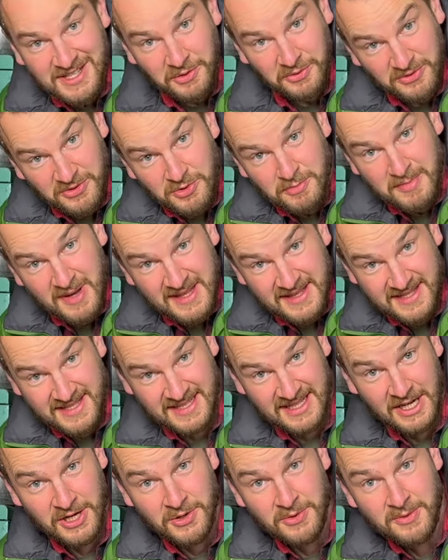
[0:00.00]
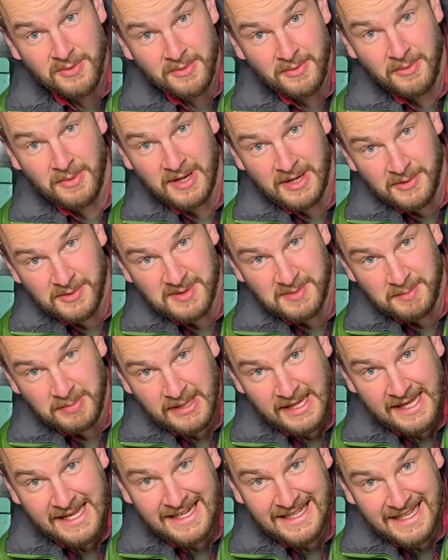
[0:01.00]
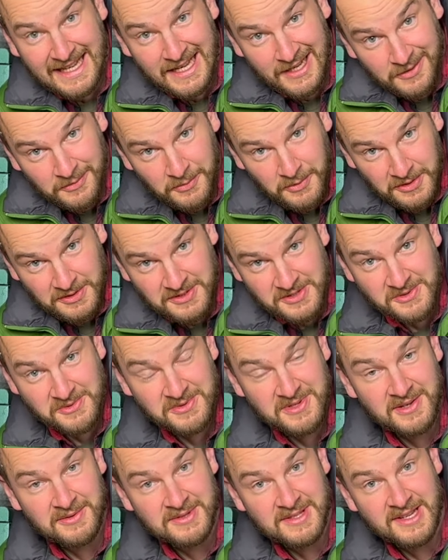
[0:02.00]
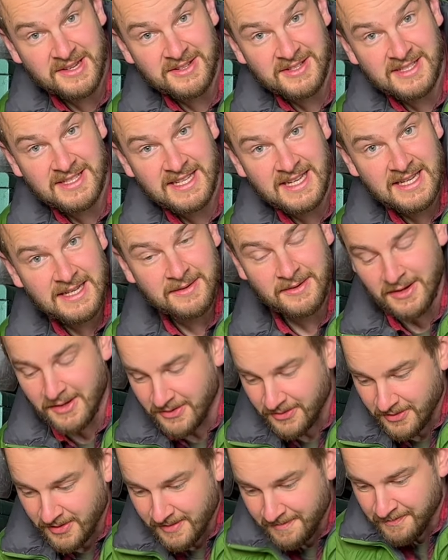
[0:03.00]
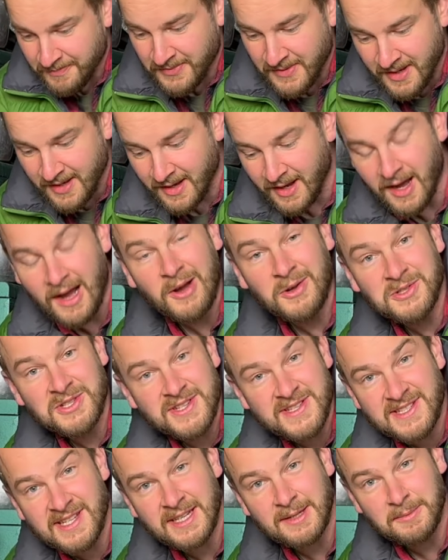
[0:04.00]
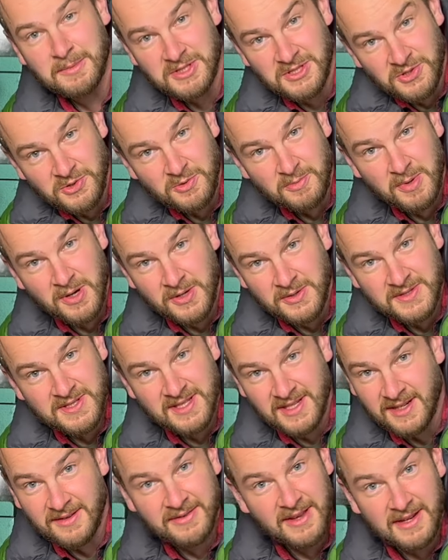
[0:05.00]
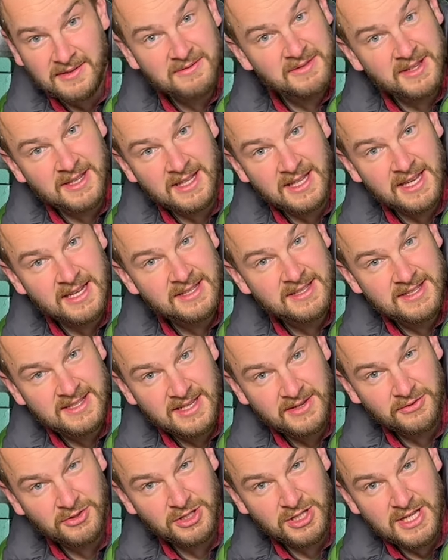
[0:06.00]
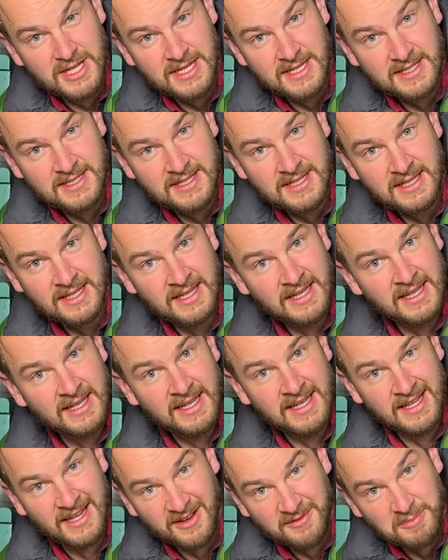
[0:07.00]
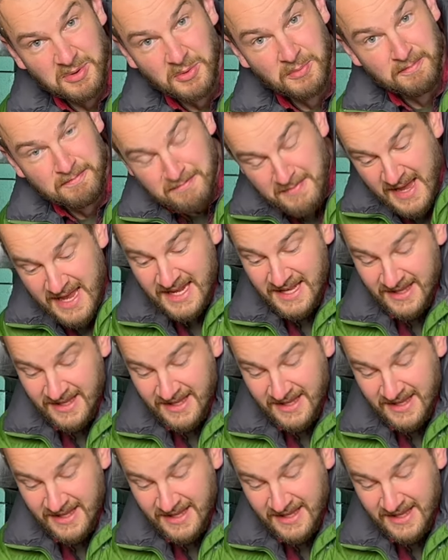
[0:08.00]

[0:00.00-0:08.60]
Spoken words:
a few months ago, when I was planning out what tools I was going to take, I thought I'll just take my toolbox that I've had for the last 7 years. Now, I've built many